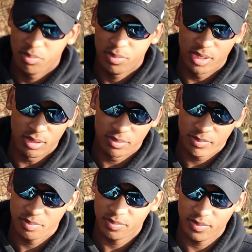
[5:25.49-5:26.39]
But
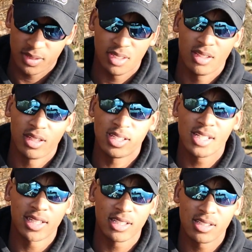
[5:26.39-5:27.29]
things
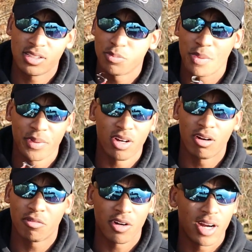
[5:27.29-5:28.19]
like this, you're bumping it
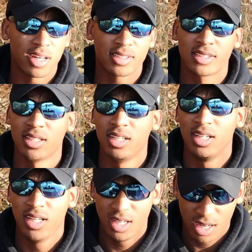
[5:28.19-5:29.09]
off rocks,
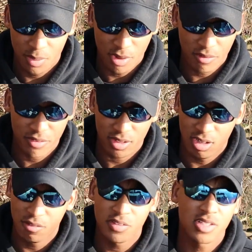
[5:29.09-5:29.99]
off
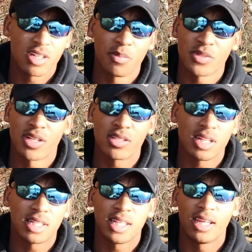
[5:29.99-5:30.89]
of stumps, things
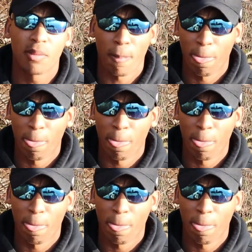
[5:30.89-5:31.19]
like that.